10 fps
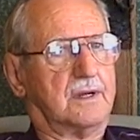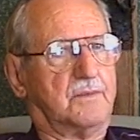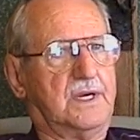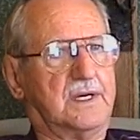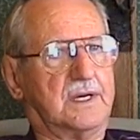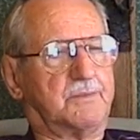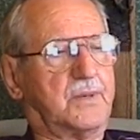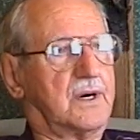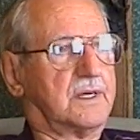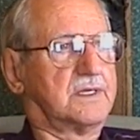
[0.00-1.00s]
immediately
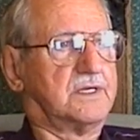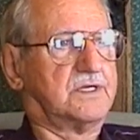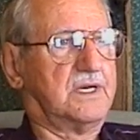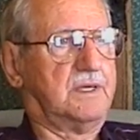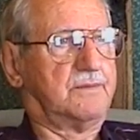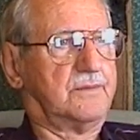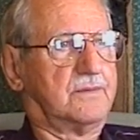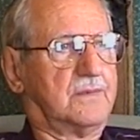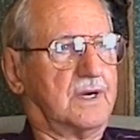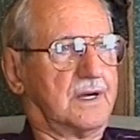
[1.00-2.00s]
parked the jeep,
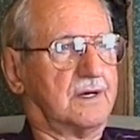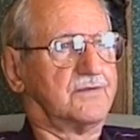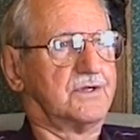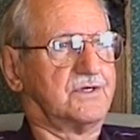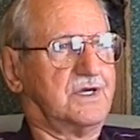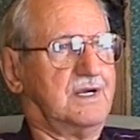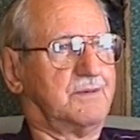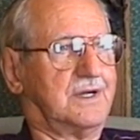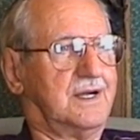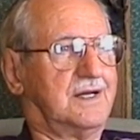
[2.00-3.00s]
got off the jeep,
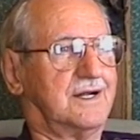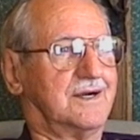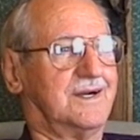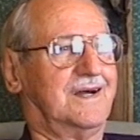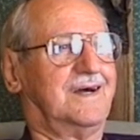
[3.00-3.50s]
and hid on,